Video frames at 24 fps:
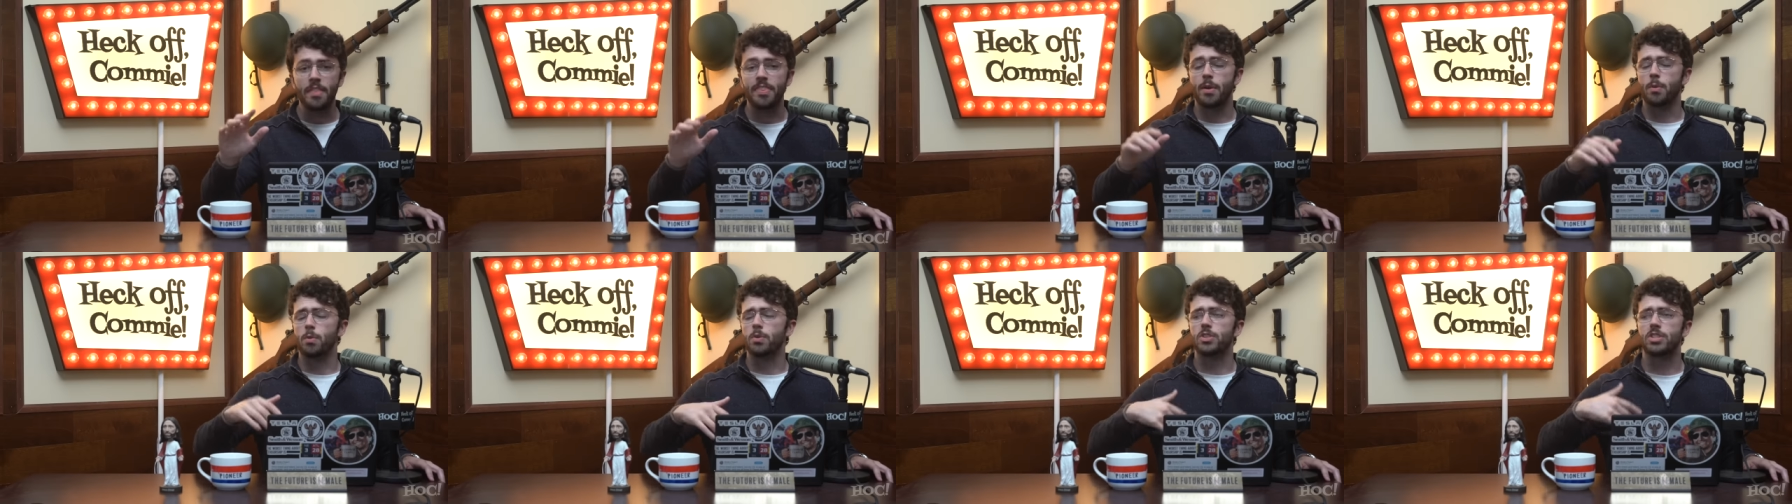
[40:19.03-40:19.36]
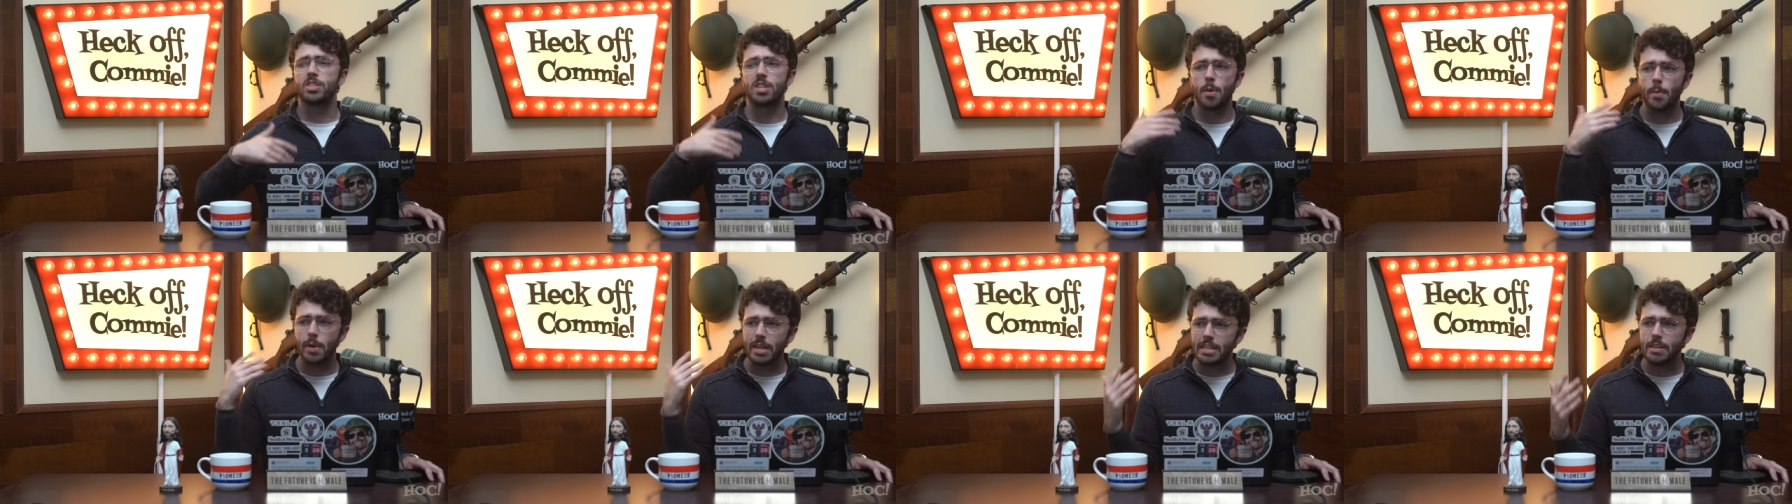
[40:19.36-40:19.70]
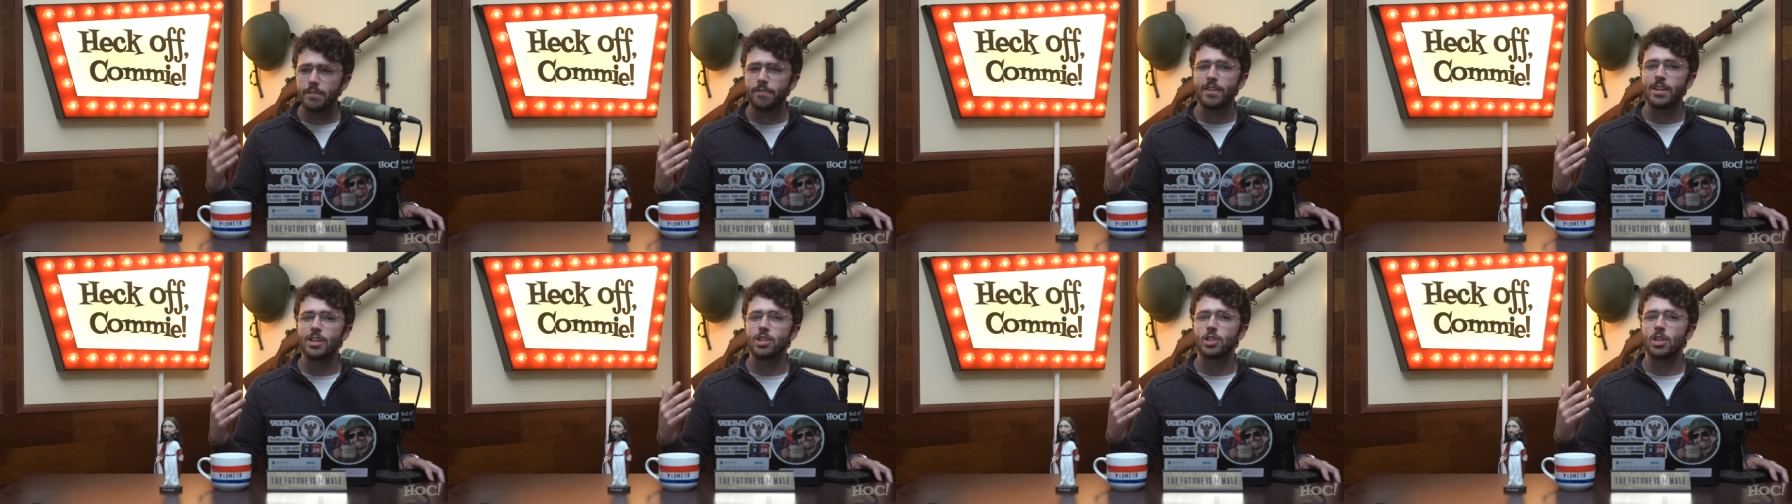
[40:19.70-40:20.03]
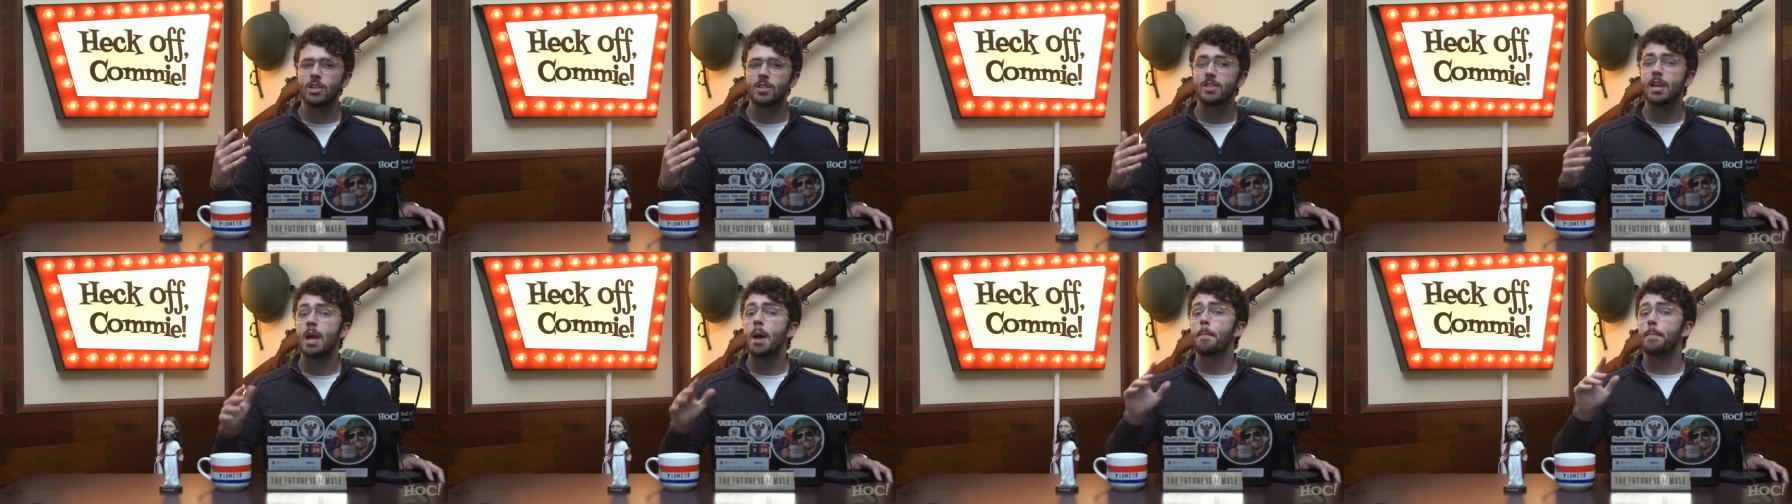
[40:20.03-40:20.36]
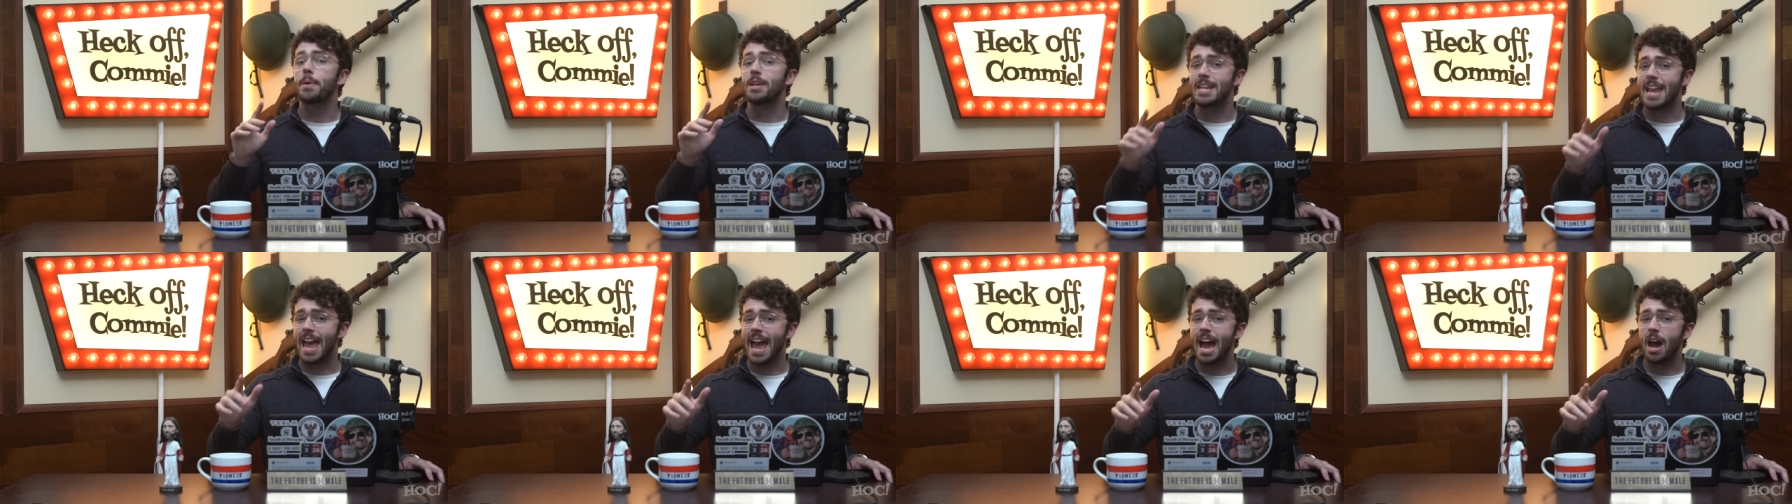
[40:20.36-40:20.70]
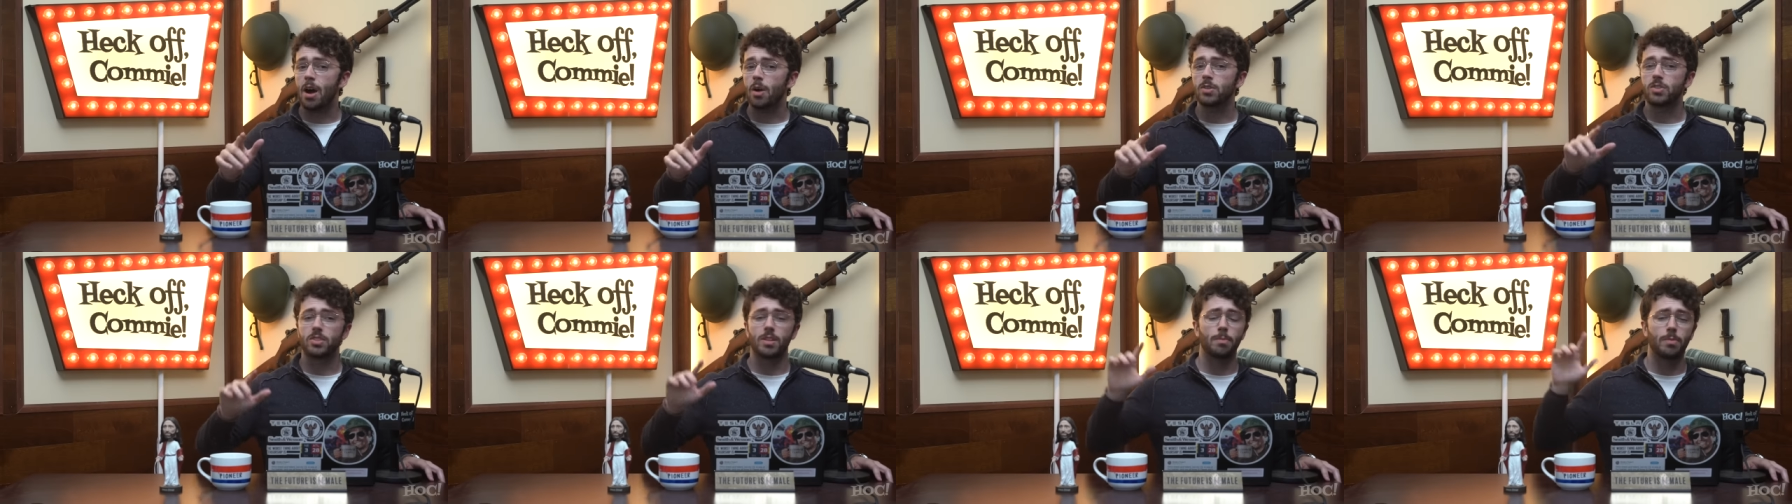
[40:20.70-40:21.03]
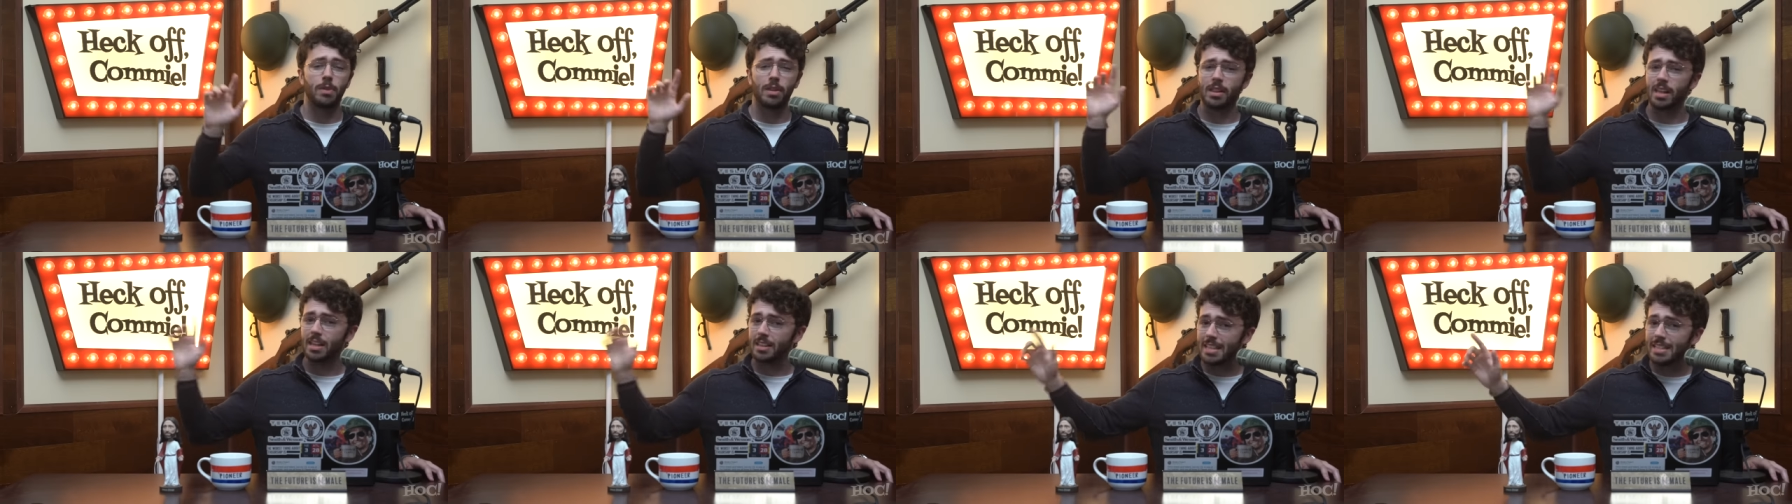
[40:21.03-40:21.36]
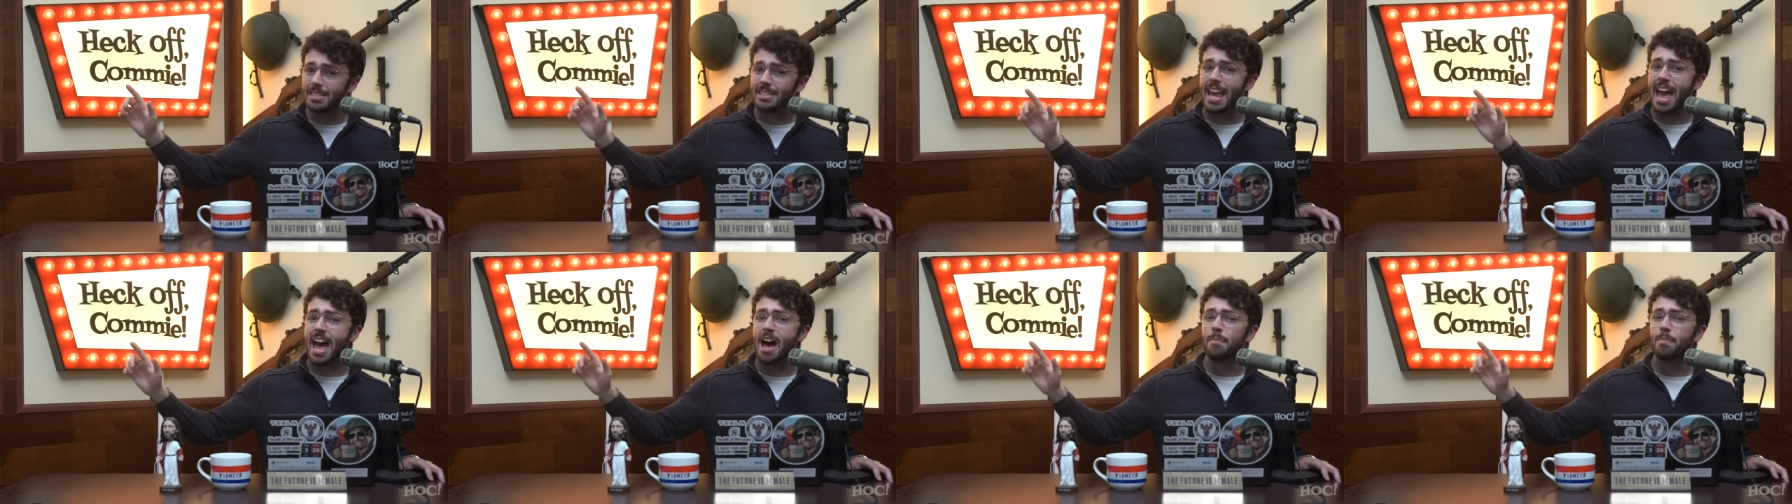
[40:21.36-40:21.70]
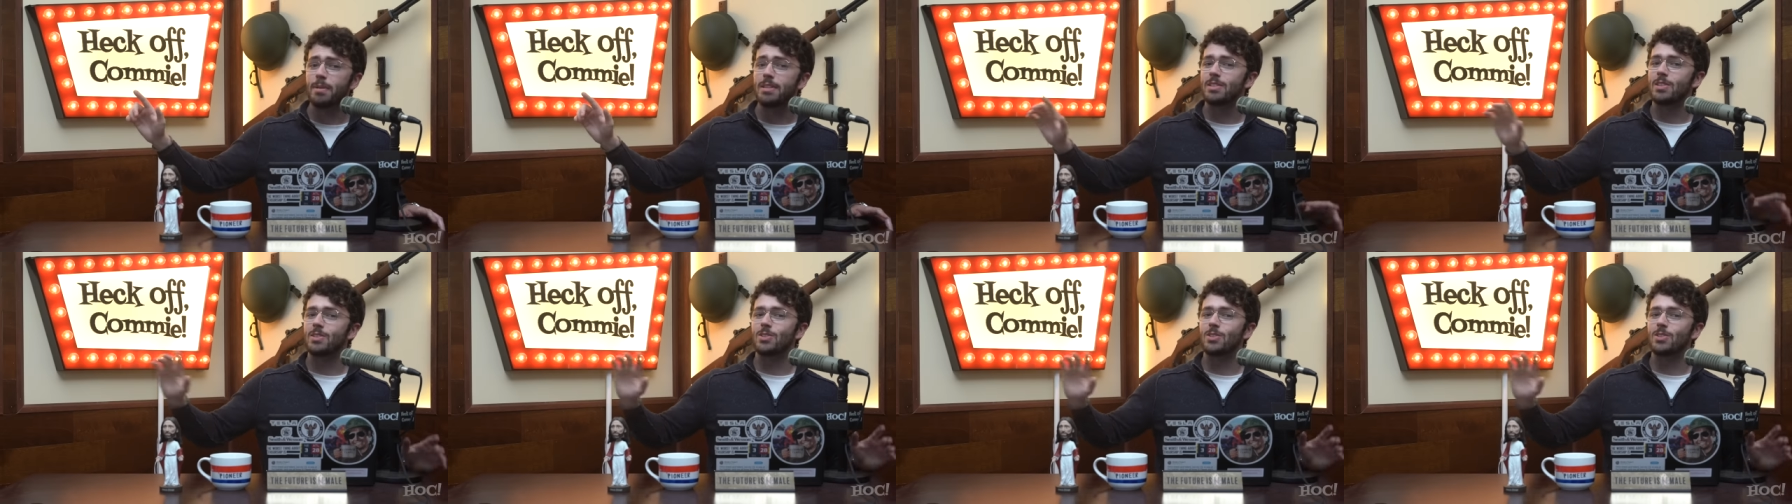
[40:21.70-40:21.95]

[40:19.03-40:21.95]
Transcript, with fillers: They were sowing divisions, but now something like this happens,